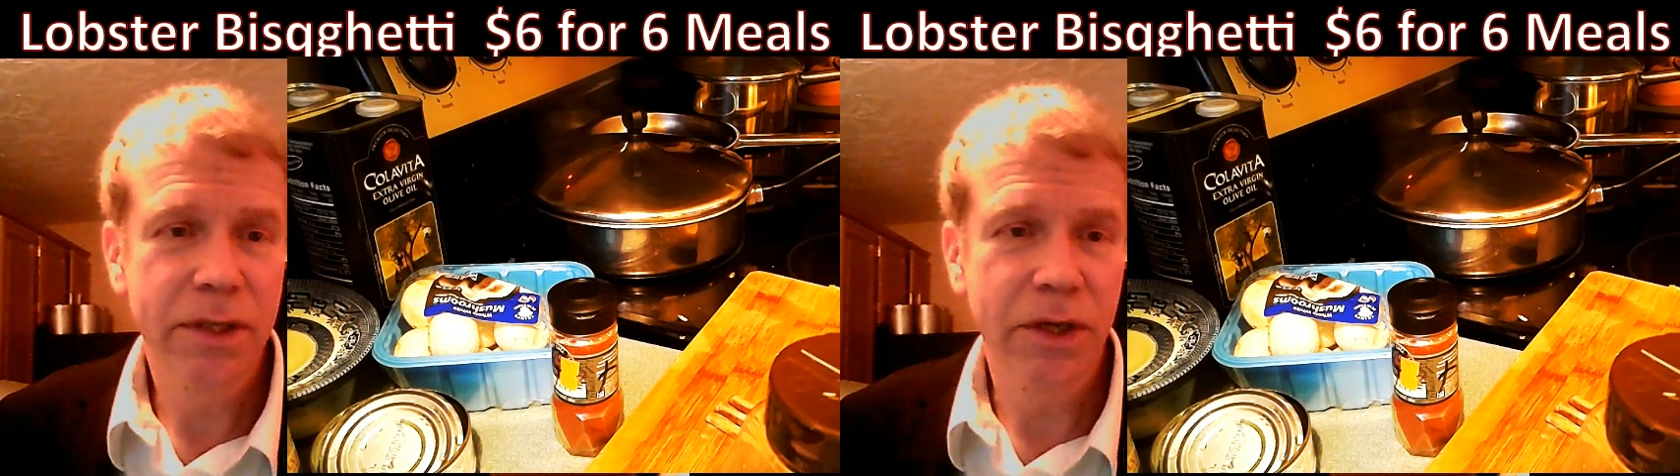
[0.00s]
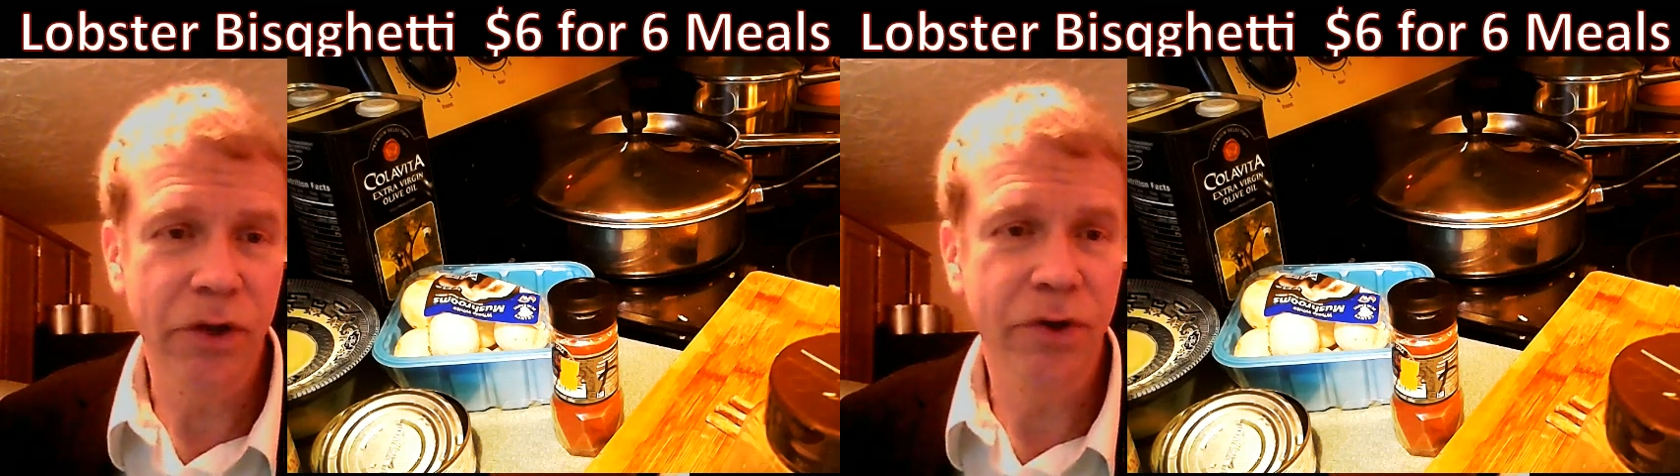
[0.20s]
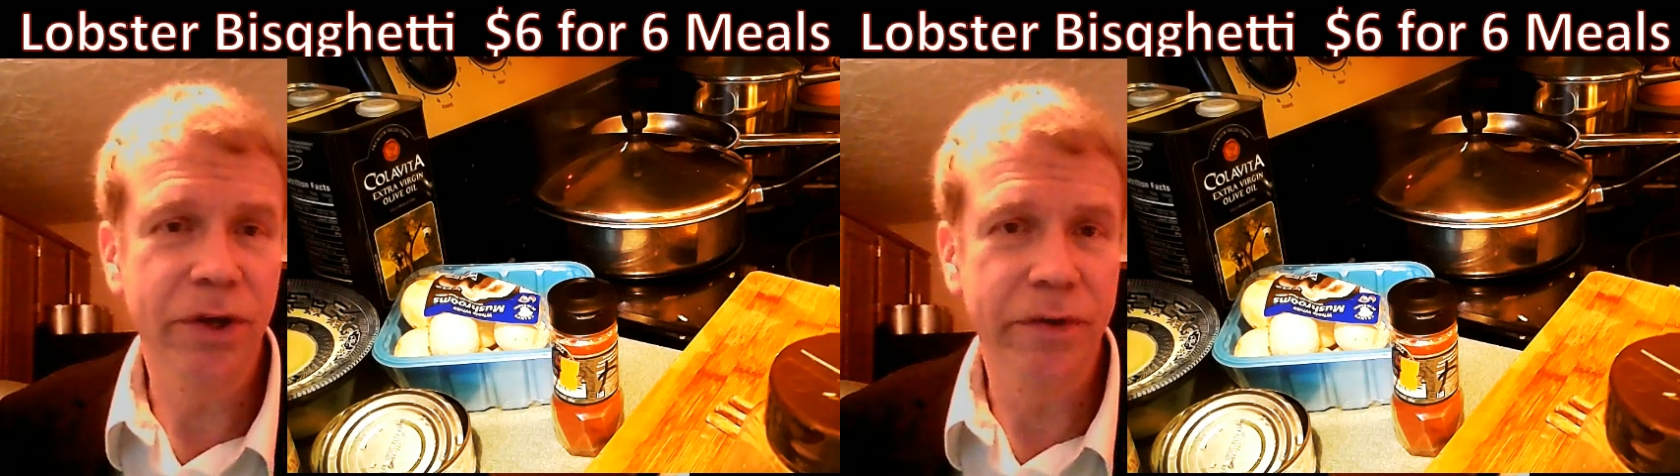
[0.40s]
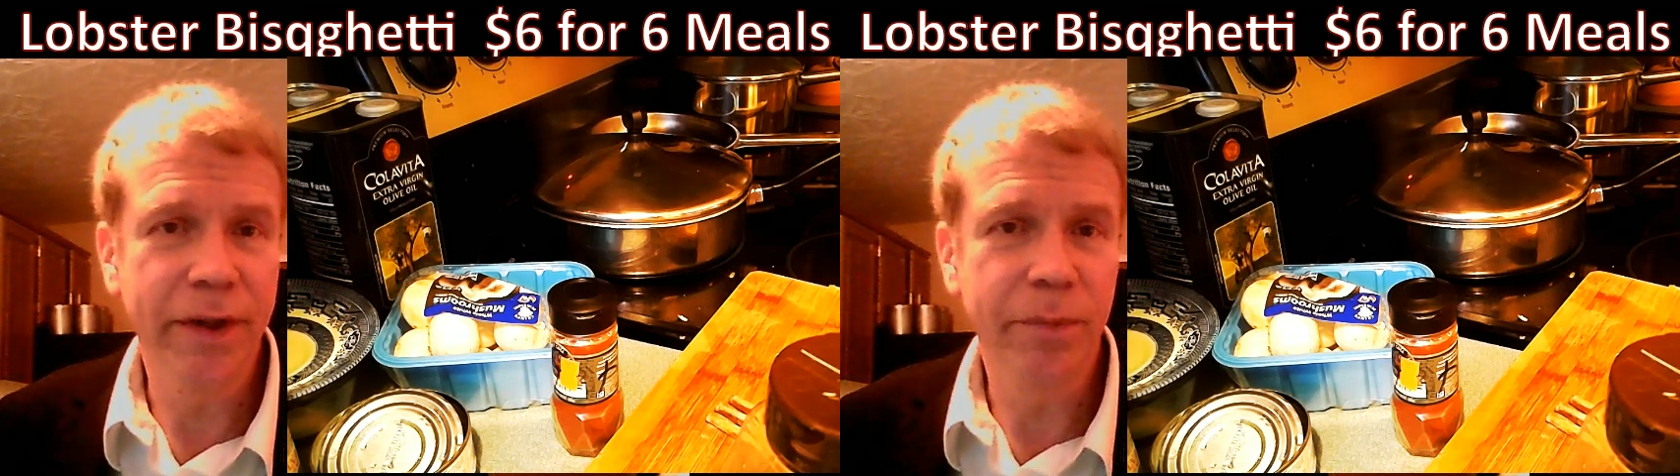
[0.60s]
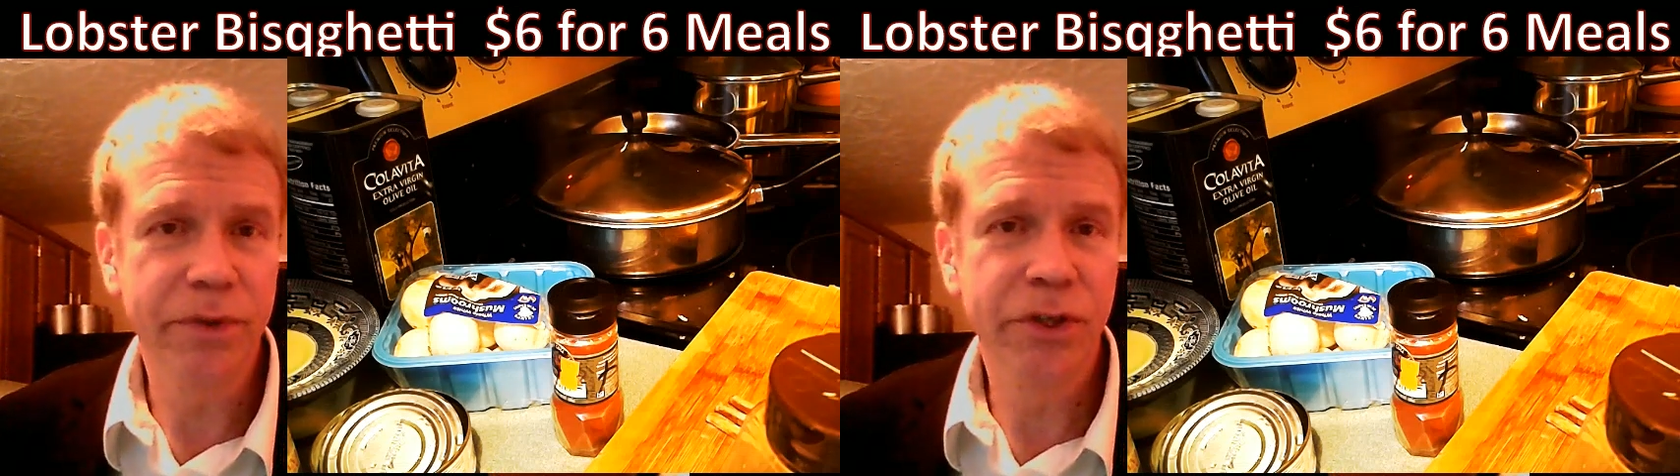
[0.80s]
you could
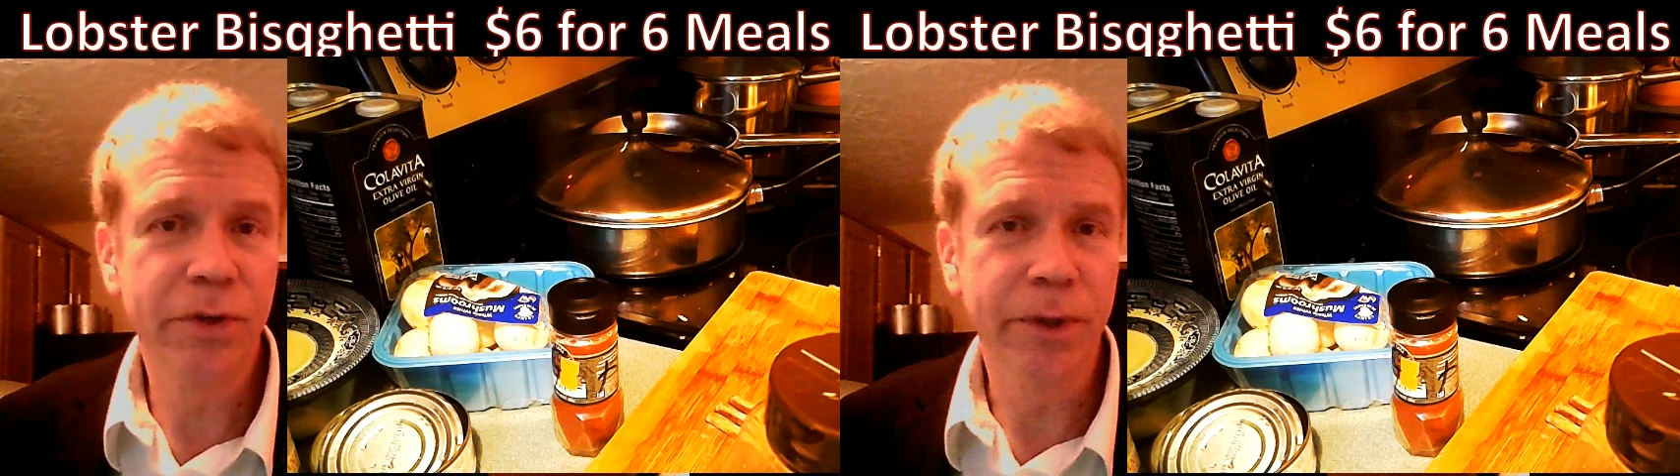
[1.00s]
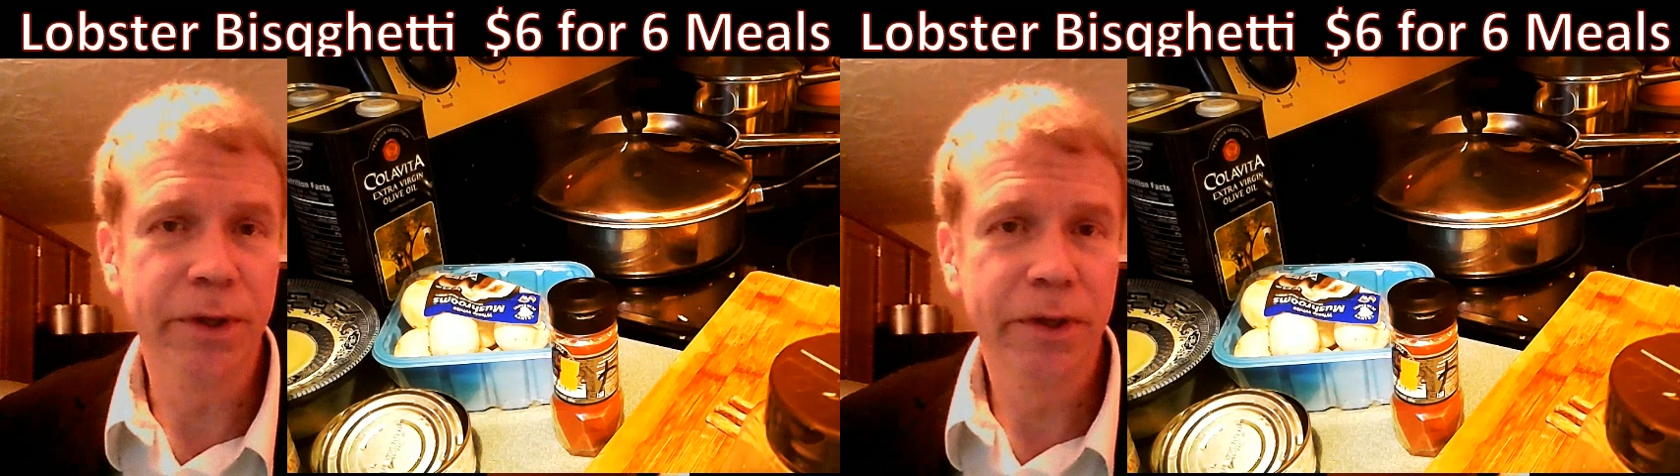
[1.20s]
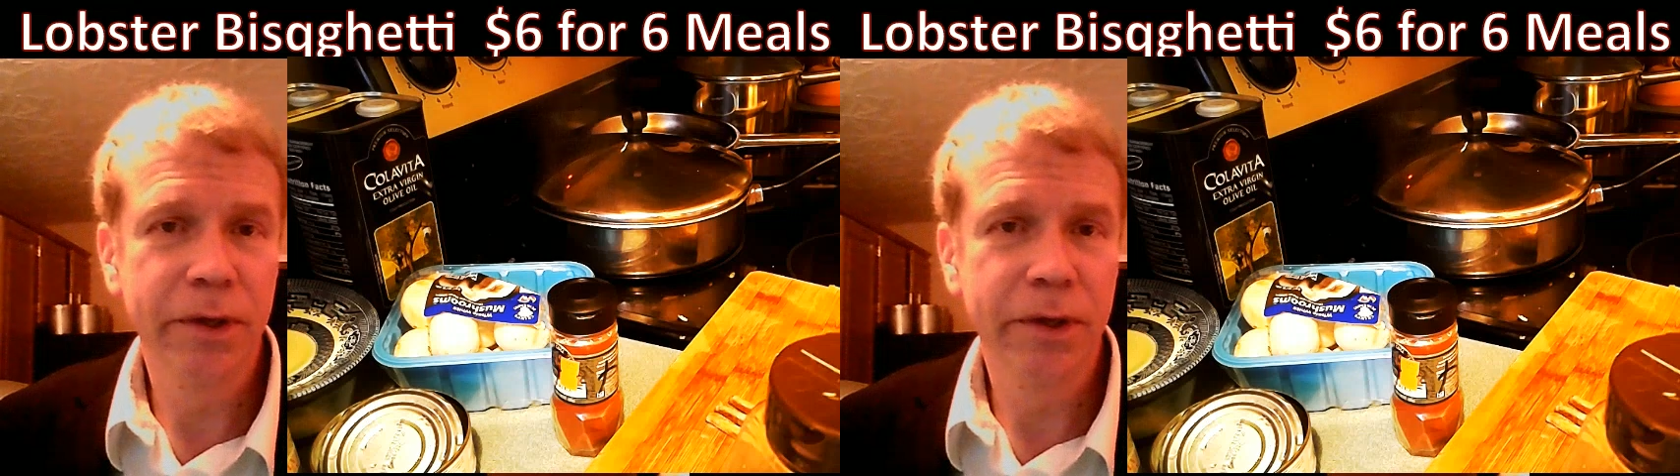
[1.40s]
develop a tumor.